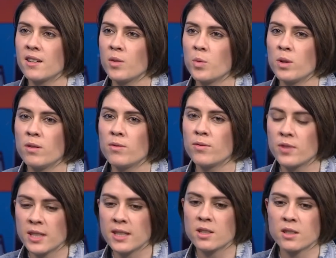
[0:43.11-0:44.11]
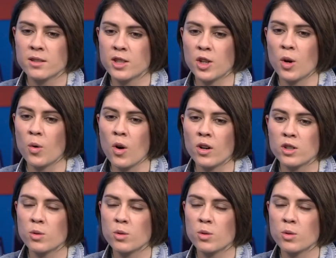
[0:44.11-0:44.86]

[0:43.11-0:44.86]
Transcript: and we've, since, you know,